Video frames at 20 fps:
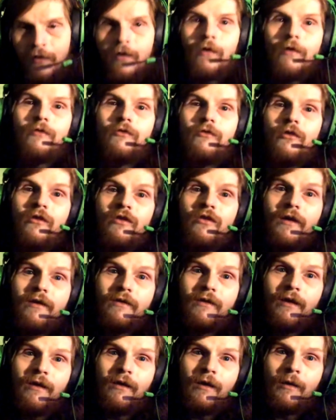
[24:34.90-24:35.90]
Just like
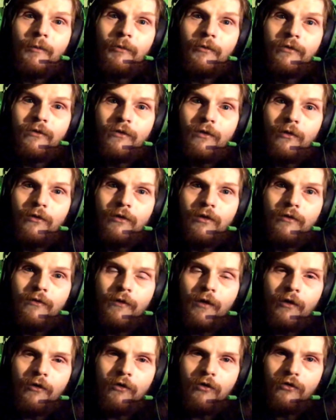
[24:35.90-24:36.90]
the episode of
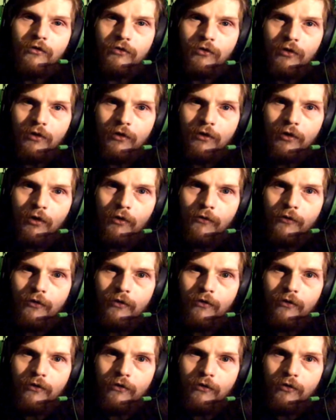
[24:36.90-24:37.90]
Chris Jericho
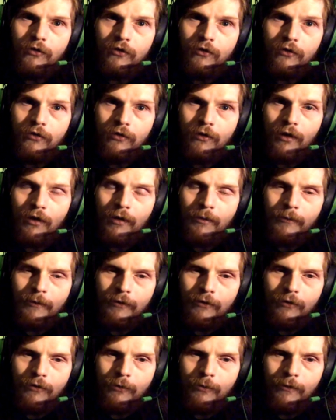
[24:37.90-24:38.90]
versus
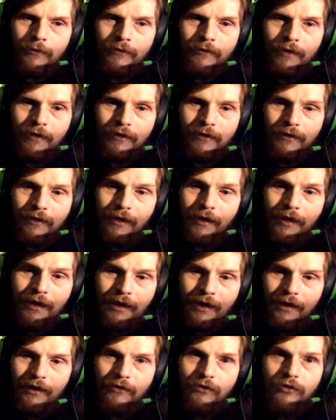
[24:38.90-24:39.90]
Nick
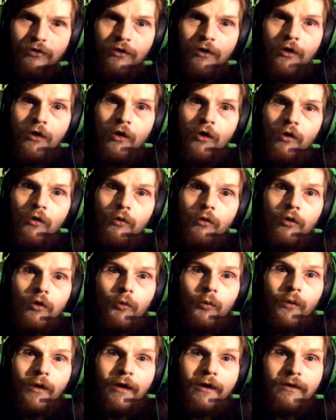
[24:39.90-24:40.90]
Gage, or
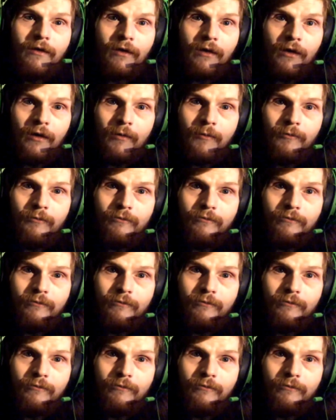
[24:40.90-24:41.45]
when what